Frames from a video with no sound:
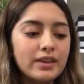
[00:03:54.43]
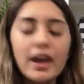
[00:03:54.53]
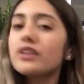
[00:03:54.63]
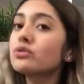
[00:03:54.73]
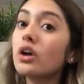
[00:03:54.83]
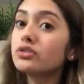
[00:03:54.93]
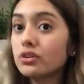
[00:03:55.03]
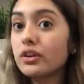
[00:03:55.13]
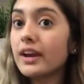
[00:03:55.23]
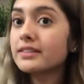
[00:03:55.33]
Yeah, so I'll
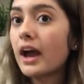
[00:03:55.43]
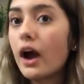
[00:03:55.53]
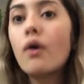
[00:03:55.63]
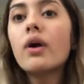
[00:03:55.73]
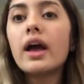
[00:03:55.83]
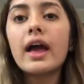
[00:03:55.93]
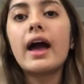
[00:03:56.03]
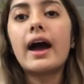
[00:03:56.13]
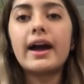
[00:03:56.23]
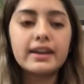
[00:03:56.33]
show you guys how
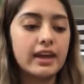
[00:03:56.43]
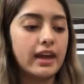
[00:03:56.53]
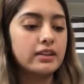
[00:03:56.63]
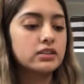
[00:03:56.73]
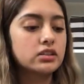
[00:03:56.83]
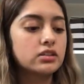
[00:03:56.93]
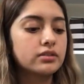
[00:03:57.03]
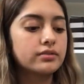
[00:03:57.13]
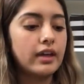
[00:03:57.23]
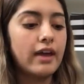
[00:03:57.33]
I get
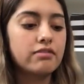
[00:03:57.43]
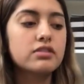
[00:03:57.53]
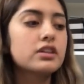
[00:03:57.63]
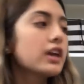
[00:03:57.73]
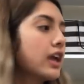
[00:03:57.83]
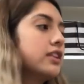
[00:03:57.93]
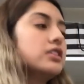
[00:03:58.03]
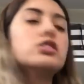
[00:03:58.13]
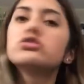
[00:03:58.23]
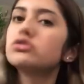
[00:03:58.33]
everything in
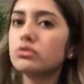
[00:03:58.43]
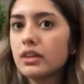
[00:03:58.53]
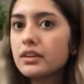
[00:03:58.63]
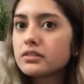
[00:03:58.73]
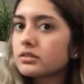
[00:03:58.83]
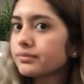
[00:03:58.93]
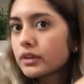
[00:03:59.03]
these two things.